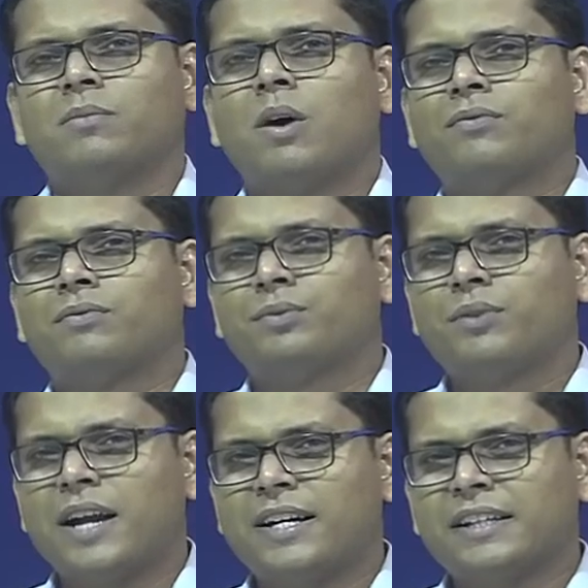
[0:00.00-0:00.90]
of
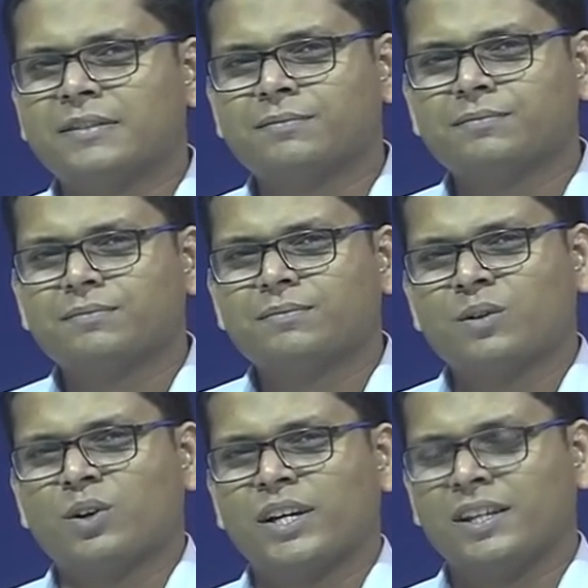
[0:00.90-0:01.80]
LDA?
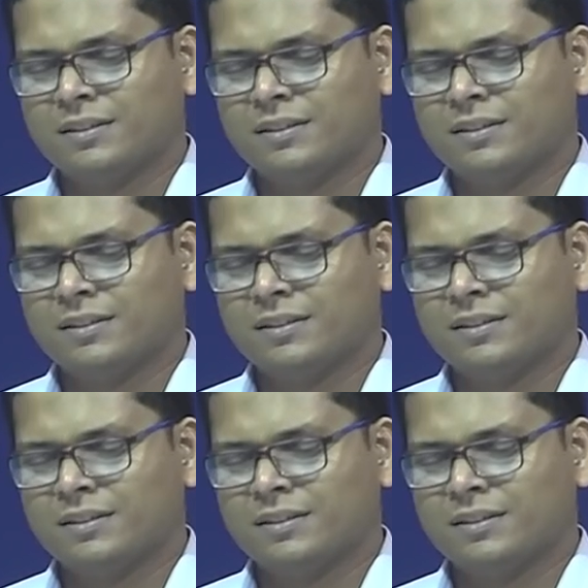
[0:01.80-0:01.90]
Okay.